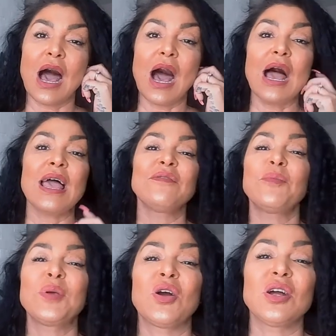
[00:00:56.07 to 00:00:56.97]
I have
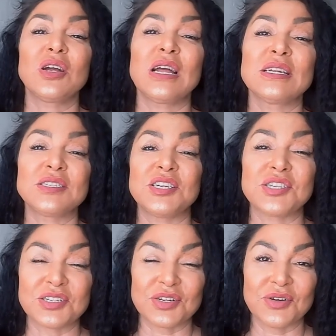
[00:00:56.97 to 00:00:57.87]
a PR and a
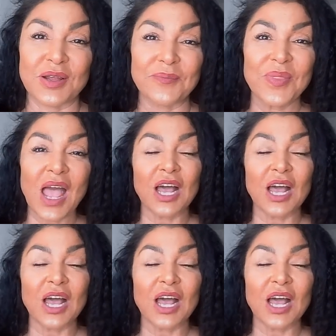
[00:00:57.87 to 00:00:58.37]
teaching degree.